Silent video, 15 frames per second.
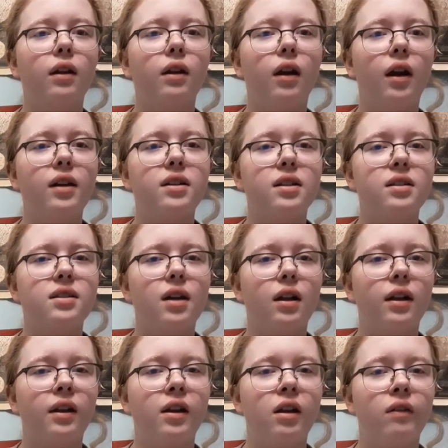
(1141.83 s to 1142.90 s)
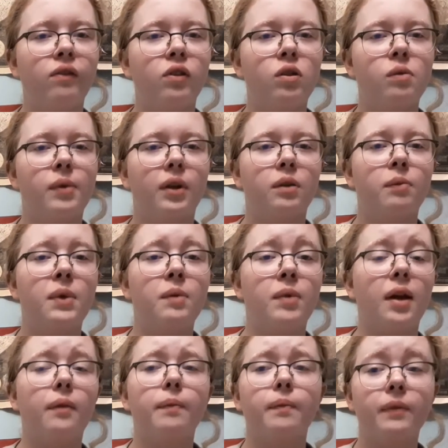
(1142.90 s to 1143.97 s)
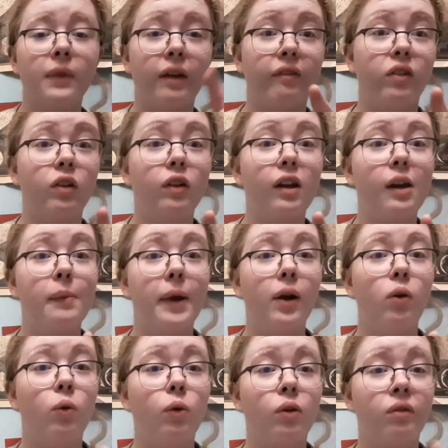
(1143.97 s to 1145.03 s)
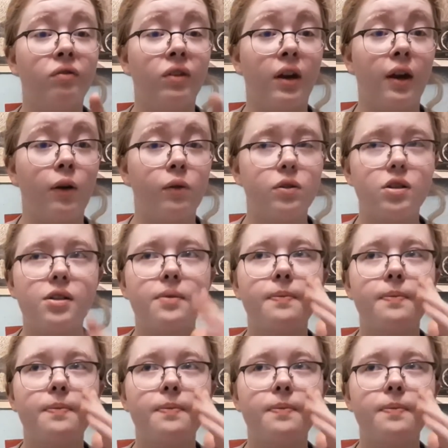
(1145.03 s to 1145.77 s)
I didn't tell any of you about the meme name. If you look at my older videos,